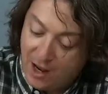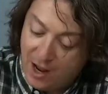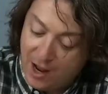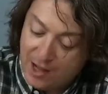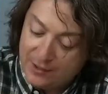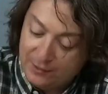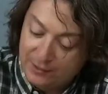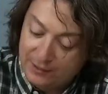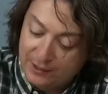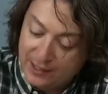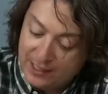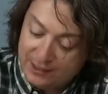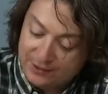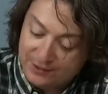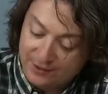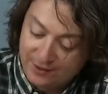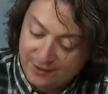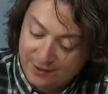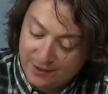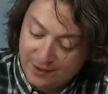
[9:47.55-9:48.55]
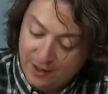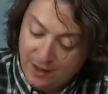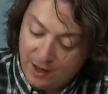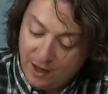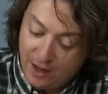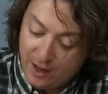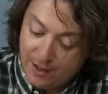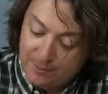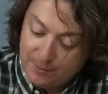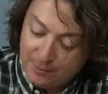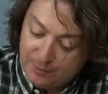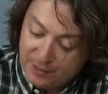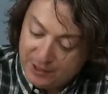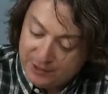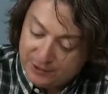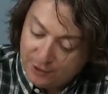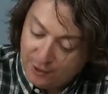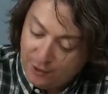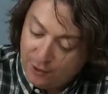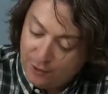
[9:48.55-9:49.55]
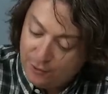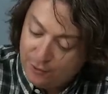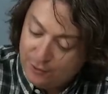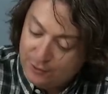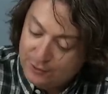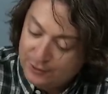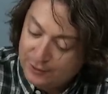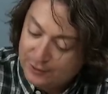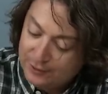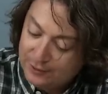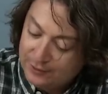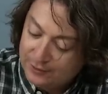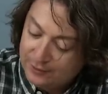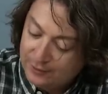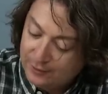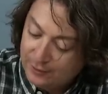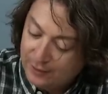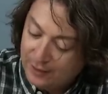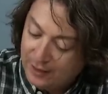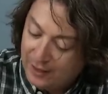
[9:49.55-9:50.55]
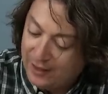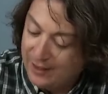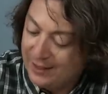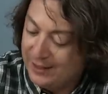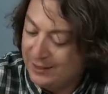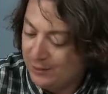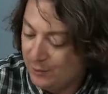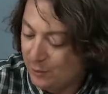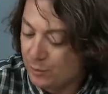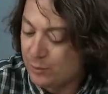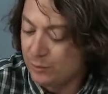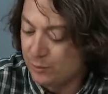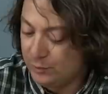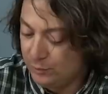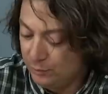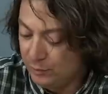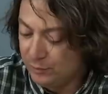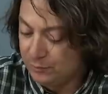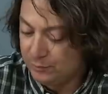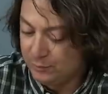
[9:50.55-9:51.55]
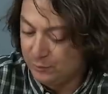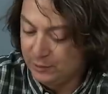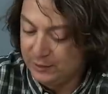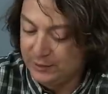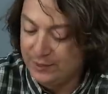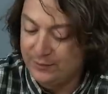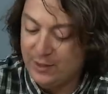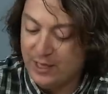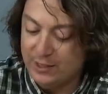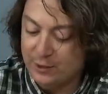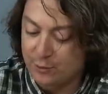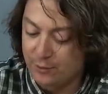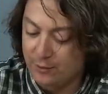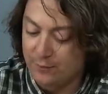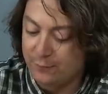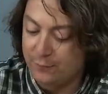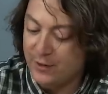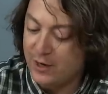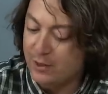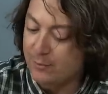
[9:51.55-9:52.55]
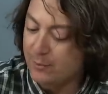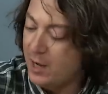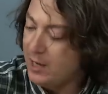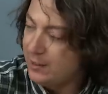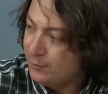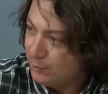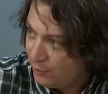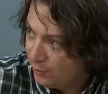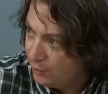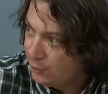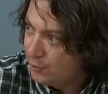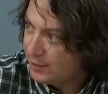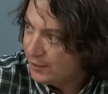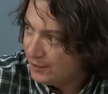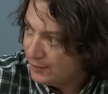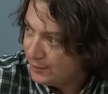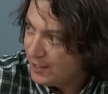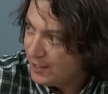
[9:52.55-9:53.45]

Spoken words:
on the list. Pinto... I don't know. We'll leave that. Fairmont. So you're going to